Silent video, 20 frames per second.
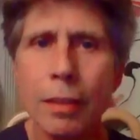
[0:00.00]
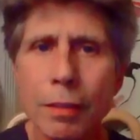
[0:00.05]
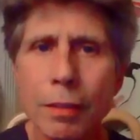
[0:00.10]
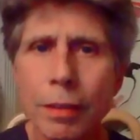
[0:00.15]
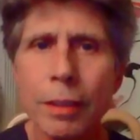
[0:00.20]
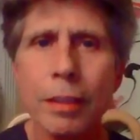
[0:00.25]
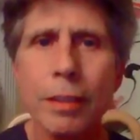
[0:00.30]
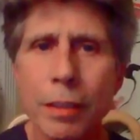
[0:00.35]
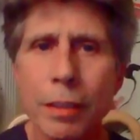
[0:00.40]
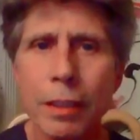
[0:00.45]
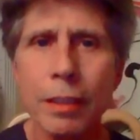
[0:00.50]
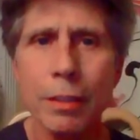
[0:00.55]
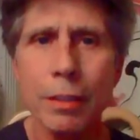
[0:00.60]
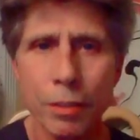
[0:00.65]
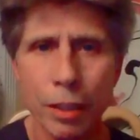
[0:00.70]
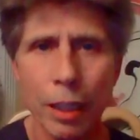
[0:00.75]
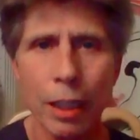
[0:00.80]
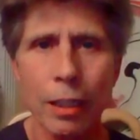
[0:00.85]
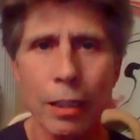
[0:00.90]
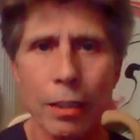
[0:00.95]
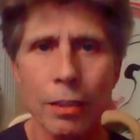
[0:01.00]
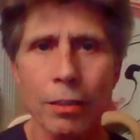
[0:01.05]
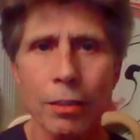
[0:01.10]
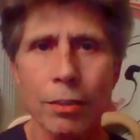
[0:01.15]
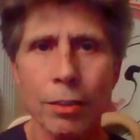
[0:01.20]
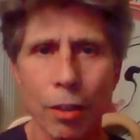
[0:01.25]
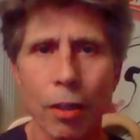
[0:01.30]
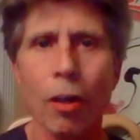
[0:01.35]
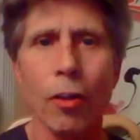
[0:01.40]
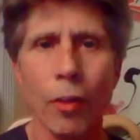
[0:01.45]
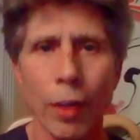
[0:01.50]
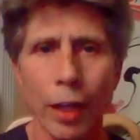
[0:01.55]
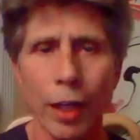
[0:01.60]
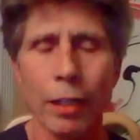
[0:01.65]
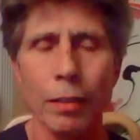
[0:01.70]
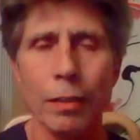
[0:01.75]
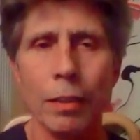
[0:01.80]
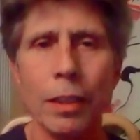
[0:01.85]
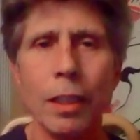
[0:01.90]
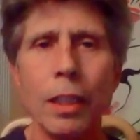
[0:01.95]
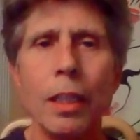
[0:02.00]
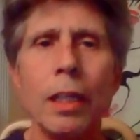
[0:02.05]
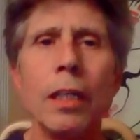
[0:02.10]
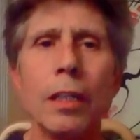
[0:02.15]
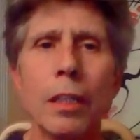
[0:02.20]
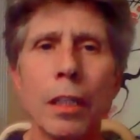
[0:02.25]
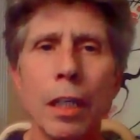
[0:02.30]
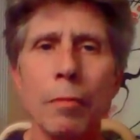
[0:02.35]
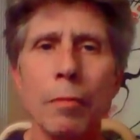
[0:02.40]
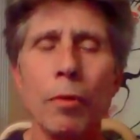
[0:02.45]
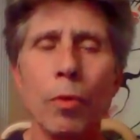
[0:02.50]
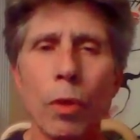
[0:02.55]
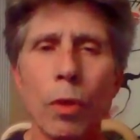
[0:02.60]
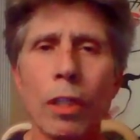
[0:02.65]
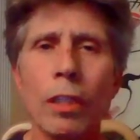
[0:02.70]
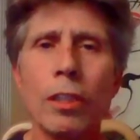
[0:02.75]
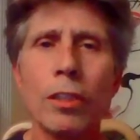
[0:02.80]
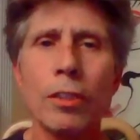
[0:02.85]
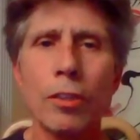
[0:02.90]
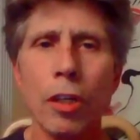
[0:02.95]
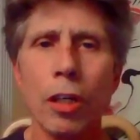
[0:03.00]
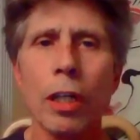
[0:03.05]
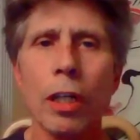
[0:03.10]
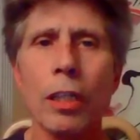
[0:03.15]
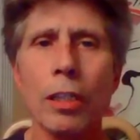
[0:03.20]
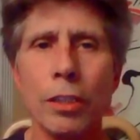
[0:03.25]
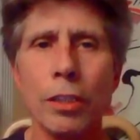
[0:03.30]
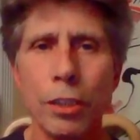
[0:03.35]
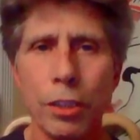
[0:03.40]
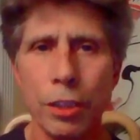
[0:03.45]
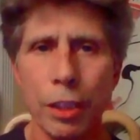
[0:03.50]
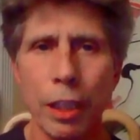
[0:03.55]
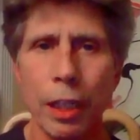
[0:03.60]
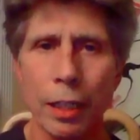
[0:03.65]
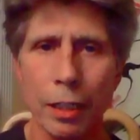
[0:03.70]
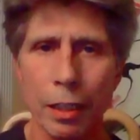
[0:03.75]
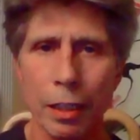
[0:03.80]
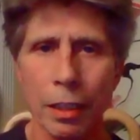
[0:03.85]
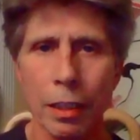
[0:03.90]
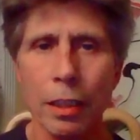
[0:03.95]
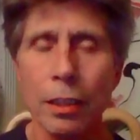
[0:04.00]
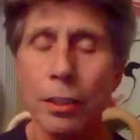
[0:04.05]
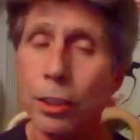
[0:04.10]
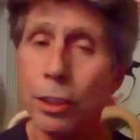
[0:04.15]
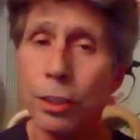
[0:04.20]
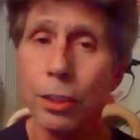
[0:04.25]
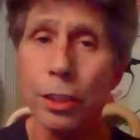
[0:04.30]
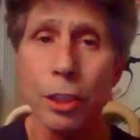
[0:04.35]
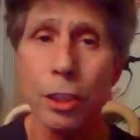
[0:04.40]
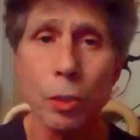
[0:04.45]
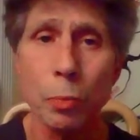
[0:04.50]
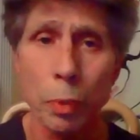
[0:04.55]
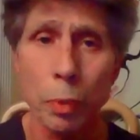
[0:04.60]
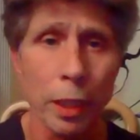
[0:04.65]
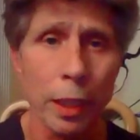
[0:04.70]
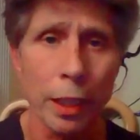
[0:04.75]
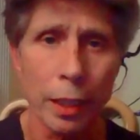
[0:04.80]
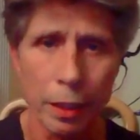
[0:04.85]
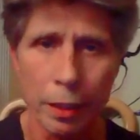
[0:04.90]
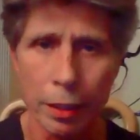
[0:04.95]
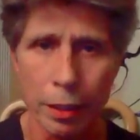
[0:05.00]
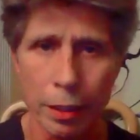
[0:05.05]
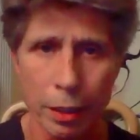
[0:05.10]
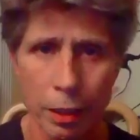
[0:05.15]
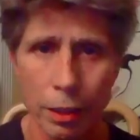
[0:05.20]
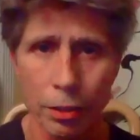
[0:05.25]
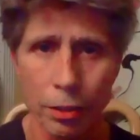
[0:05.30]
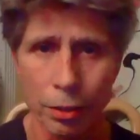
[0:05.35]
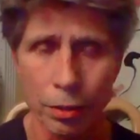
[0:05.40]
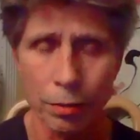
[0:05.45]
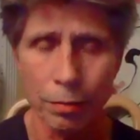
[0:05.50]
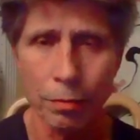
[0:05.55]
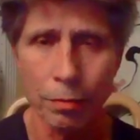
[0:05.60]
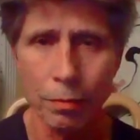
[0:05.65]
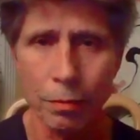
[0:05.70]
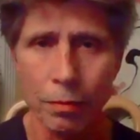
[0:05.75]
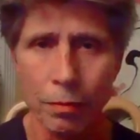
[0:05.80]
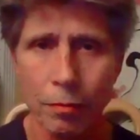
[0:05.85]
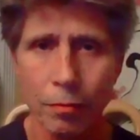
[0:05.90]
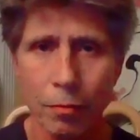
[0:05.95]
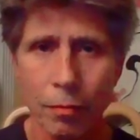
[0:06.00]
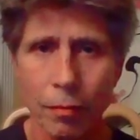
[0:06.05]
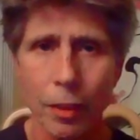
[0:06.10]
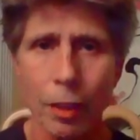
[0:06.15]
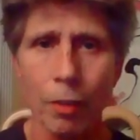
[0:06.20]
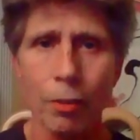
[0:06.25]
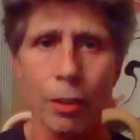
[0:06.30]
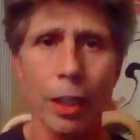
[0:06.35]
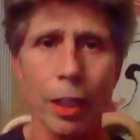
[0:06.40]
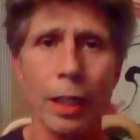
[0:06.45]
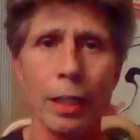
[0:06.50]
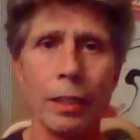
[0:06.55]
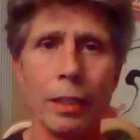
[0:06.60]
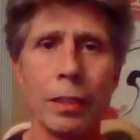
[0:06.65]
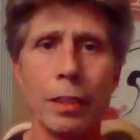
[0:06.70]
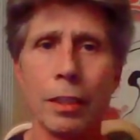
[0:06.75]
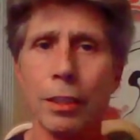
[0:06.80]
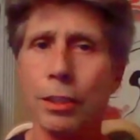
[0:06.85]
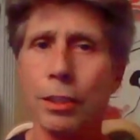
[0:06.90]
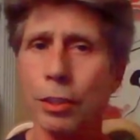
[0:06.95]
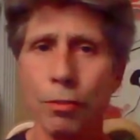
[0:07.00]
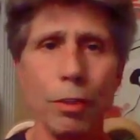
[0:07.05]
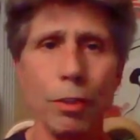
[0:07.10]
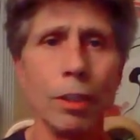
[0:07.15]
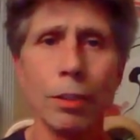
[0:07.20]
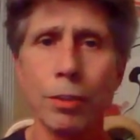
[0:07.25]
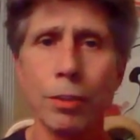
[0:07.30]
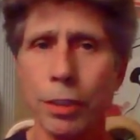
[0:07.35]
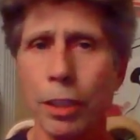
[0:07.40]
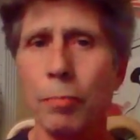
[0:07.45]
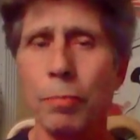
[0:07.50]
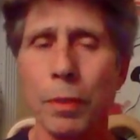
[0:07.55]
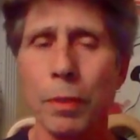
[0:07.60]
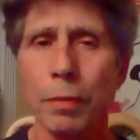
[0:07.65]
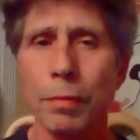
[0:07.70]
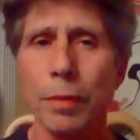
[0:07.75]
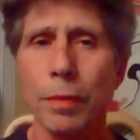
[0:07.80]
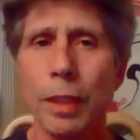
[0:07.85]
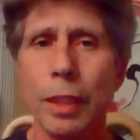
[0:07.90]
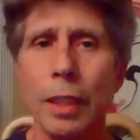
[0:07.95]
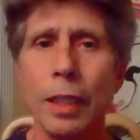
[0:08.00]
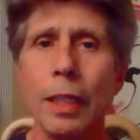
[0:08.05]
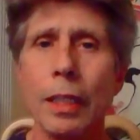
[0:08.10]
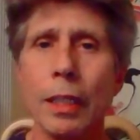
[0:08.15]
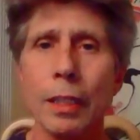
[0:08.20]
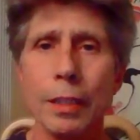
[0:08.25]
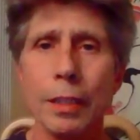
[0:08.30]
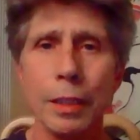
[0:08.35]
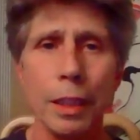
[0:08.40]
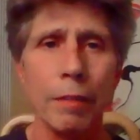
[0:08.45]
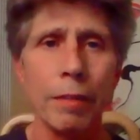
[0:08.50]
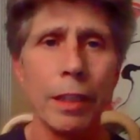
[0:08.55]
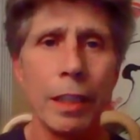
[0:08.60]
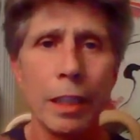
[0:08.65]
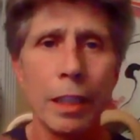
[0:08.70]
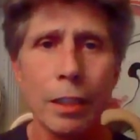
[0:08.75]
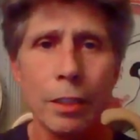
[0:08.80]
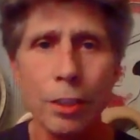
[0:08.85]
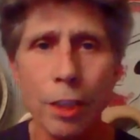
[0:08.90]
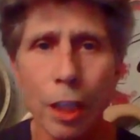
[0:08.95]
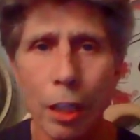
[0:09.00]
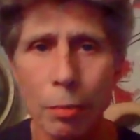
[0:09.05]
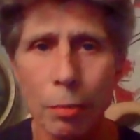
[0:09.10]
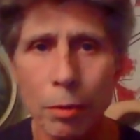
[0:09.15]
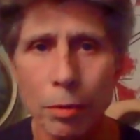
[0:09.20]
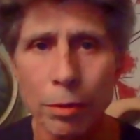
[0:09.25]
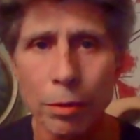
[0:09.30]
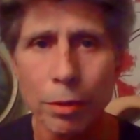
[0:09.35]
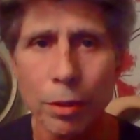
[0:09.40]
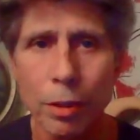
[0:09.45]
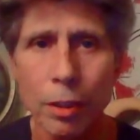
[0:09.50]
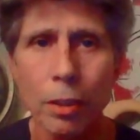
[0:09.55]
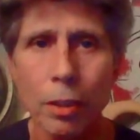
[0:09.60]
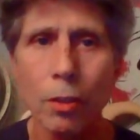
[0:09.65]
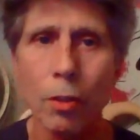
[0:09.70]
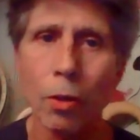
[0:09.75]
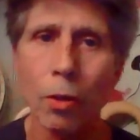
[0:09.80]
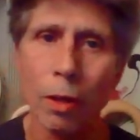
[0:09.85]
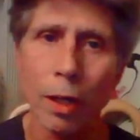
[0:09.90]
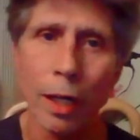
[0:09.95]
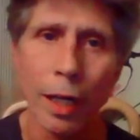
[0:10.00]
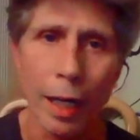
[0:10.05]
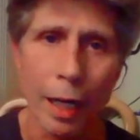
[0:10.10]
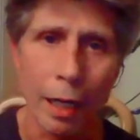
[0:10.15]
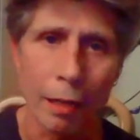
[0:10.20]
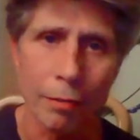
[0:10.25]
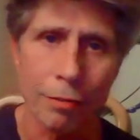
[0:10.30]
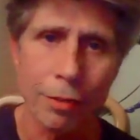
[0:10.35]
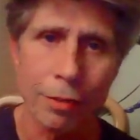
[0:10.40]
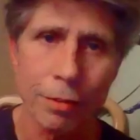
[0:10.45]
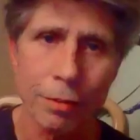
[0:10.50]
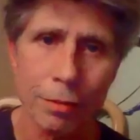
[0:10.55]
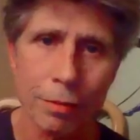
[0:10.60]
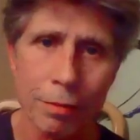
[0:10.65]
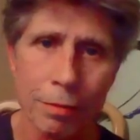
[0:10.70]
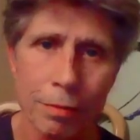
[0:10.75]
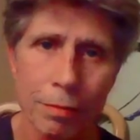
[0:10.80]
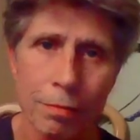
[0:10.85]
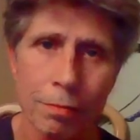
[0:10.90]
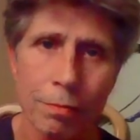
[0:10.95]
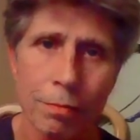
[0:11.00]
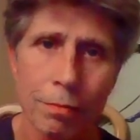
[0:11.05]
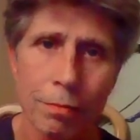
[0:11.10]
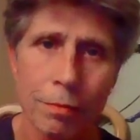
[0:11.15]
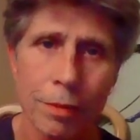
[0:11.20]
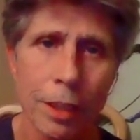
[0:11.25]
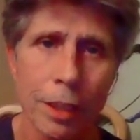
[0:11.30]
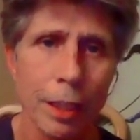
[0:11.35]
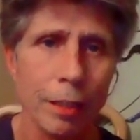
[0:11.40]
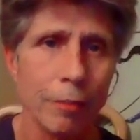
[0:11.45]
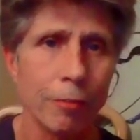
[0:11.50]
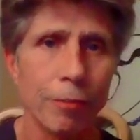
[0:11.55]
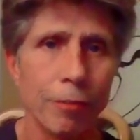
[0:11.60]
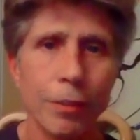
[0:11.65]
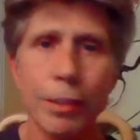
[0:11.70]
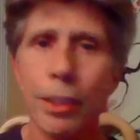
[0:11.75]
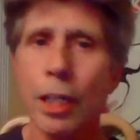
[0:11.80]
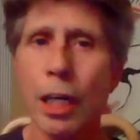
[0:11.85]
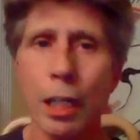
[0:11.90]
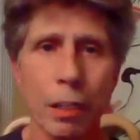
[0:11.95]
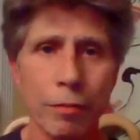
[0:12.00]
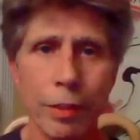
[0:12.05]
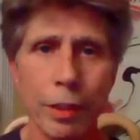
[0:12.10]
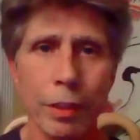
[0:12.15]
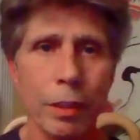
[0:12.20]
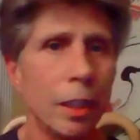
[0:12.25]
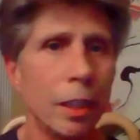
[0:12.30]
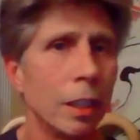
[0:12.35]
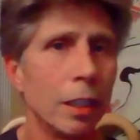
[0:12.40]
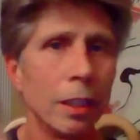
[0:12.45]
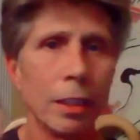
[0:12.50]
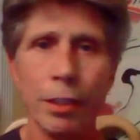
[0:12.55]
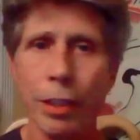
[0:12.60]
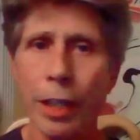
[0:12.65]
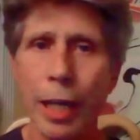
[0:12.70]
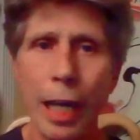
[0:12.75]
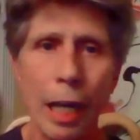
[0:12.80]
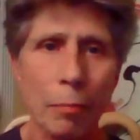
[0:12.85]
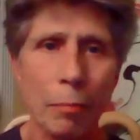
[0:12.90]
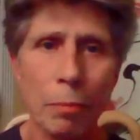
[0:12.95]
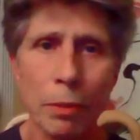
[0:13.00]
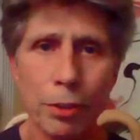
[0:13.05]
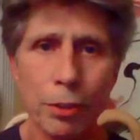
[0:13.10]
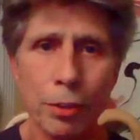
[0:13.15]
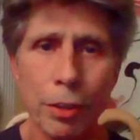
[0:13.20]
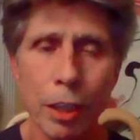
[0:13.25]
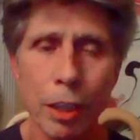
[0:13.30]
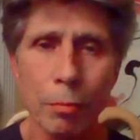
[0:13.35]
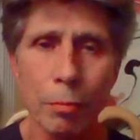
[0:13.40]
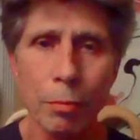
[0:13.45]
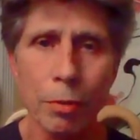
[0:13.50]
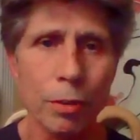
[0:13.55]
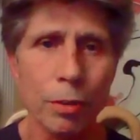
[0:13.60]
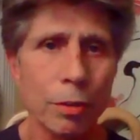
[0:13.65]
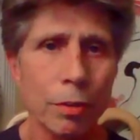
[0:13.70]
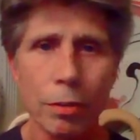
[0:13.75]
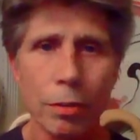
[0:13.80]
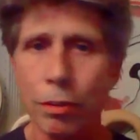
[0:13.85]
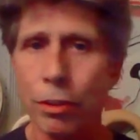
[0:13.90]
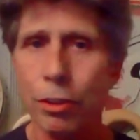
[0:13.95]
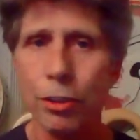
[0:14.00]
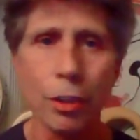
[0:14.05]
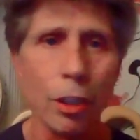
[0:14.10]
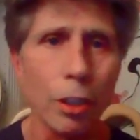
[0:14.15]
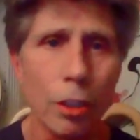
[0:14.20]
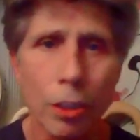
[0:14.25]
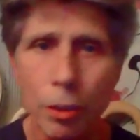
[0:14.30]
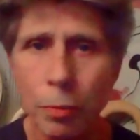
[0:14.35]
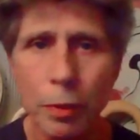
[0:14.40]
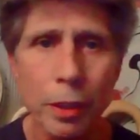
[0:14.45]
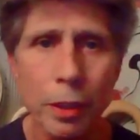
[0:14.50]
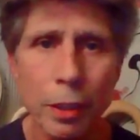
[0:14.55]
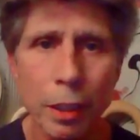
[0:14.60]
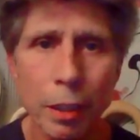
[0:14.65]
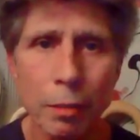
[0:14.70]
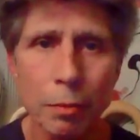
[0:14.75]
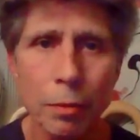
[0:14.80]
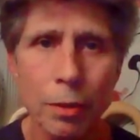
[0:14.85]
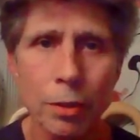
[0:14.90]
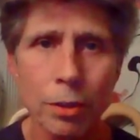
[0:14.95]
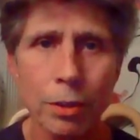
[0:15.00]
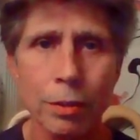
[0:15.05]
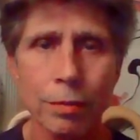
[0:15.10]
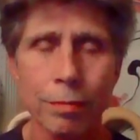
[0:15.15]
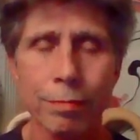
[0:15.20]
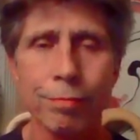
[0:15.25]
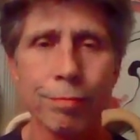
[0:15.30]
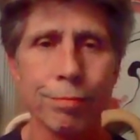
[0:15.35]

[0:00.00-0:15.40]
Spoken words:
16 seconds, and all that. Okay, but we're going to start at a second and just explain this. Okay, this is real simple because everything is doubled or halved in photography. The aperture numbers, the shutter speed numbers,